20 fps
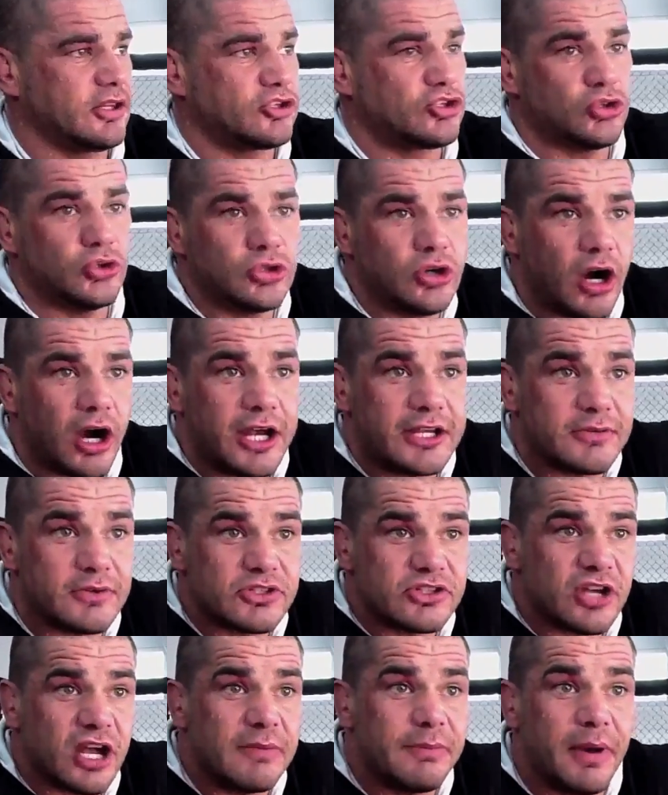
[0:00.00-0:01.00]
the two guys were
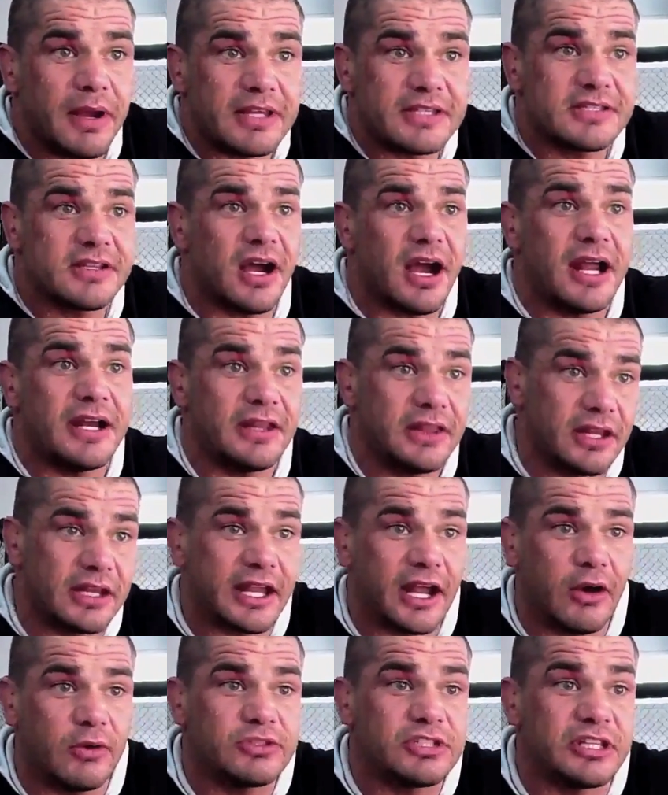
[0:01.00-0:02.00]
side by side, and the
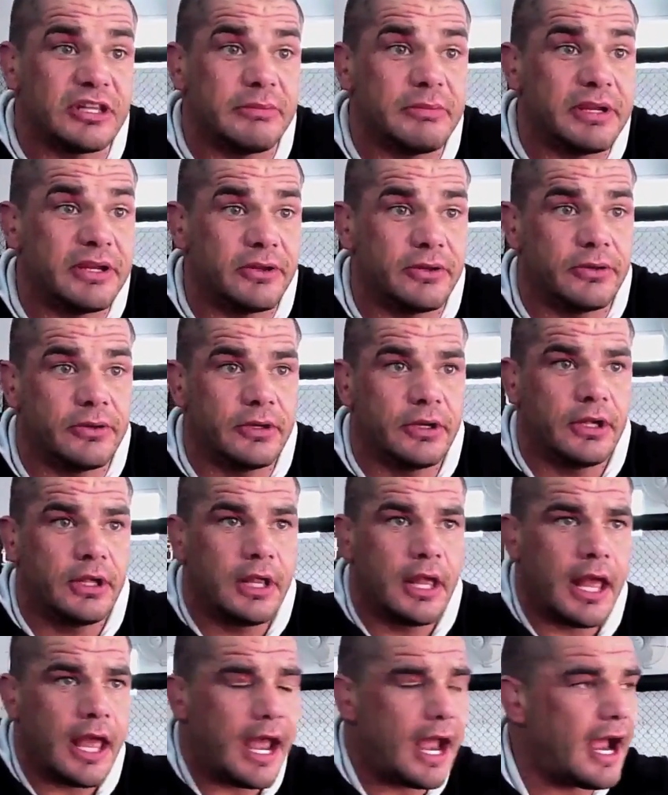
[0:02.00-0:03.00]
girl was in the middle.
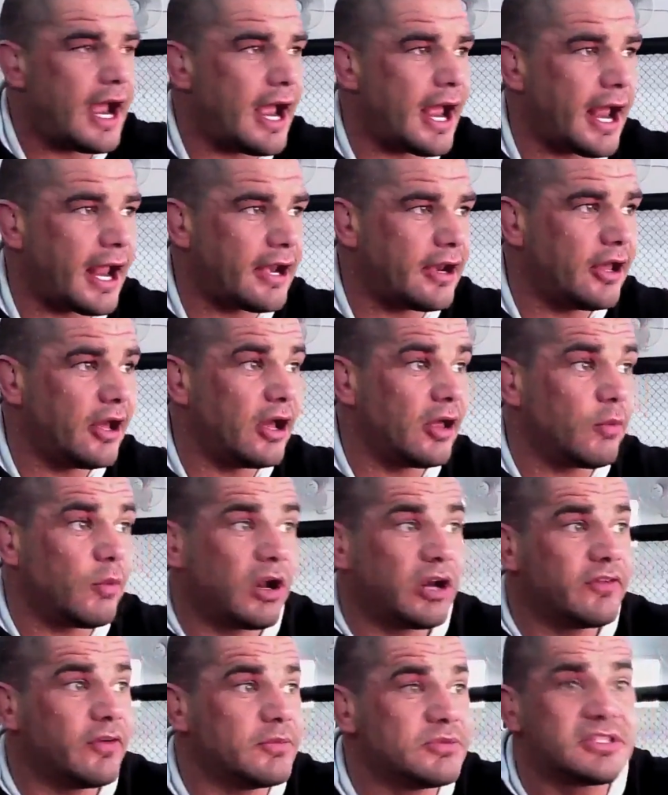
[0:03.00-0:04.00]
And
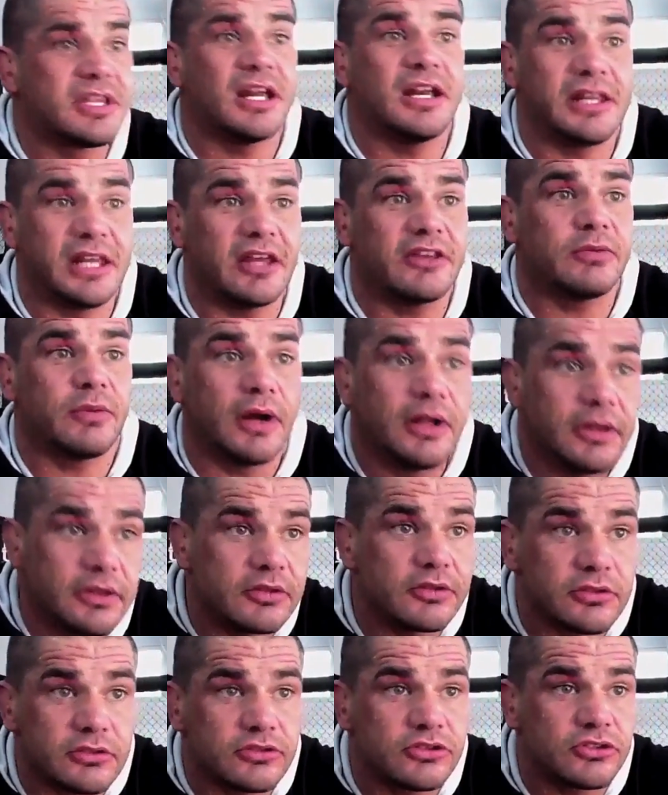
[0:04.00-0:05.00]
one of them was telling the other one
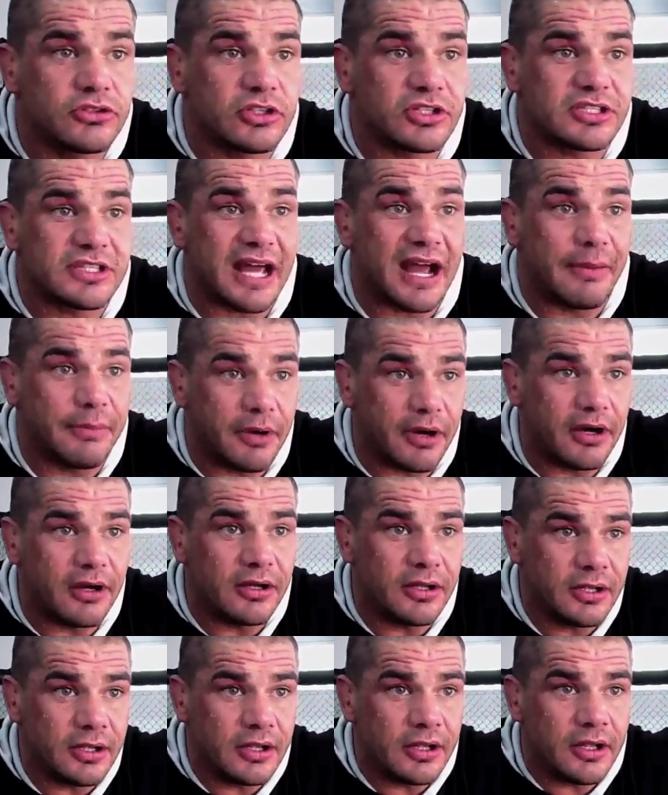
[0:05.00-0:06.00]
to stab her,
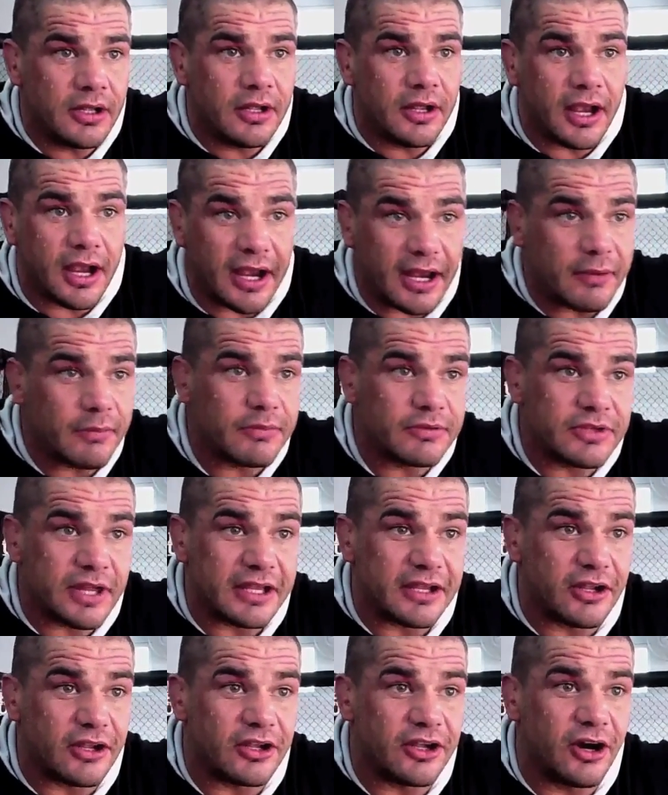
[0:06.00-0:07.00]
and they
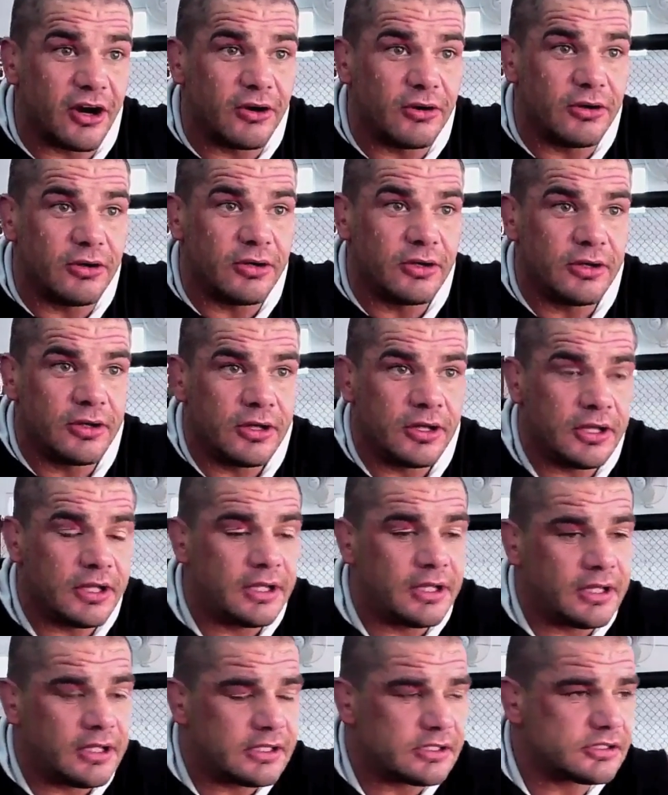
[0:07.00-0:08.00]
can go.
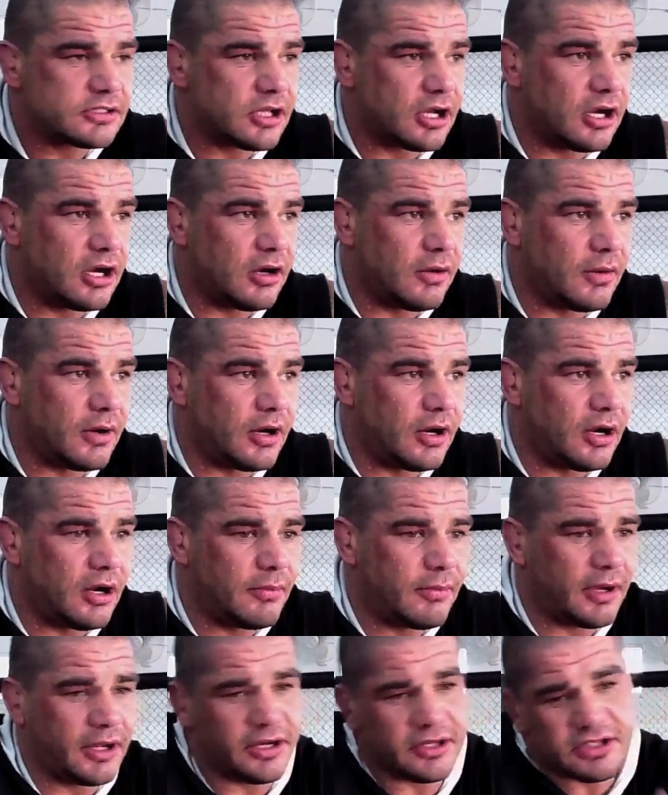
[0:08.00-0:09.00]
So
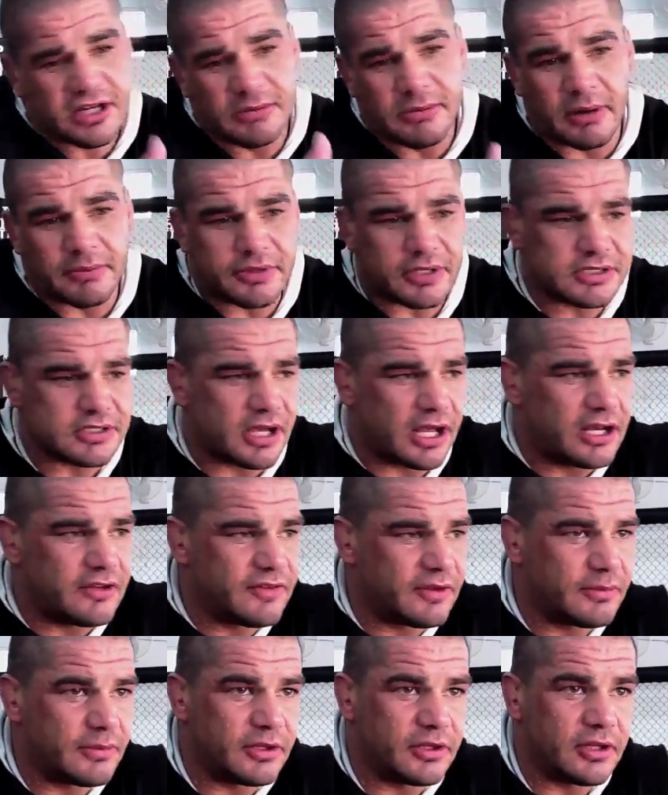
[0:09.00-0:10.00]
I just come up the side of
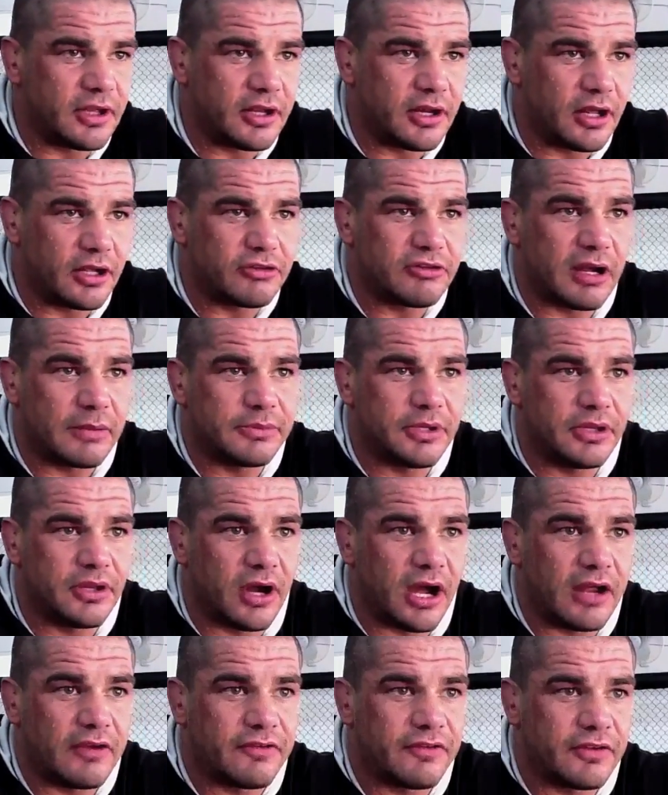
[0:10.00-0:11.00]
him and grabbed the
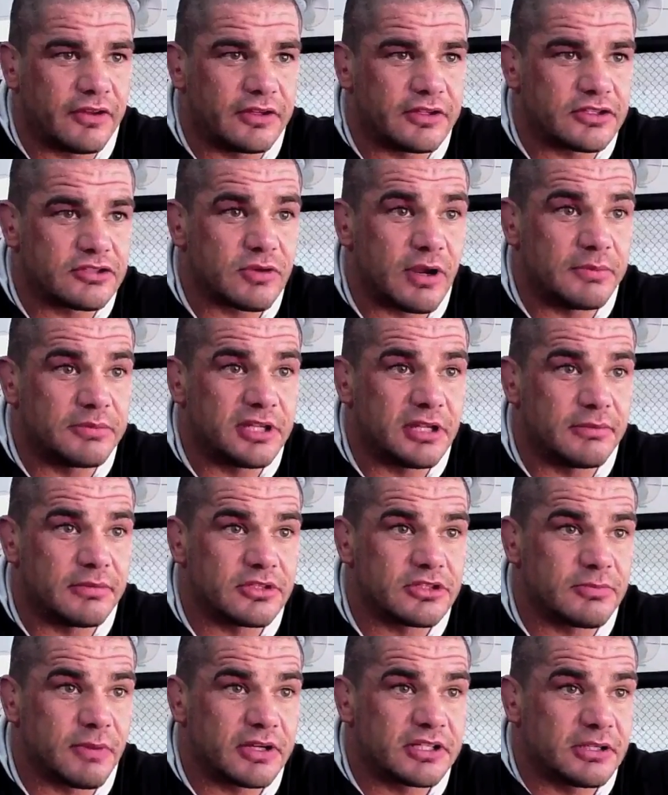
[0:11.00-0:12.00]
knife and swept him and
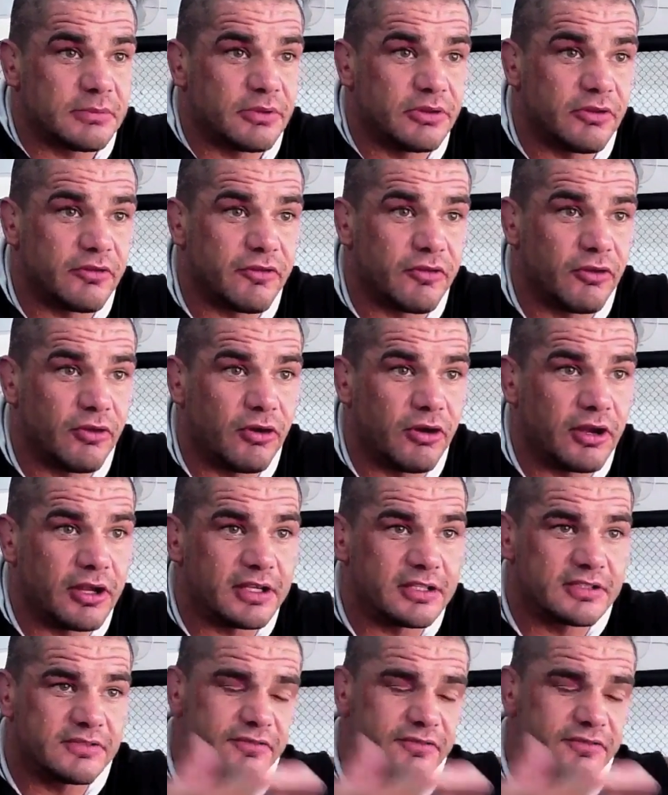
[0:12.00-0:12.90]
smashed him on the floor. His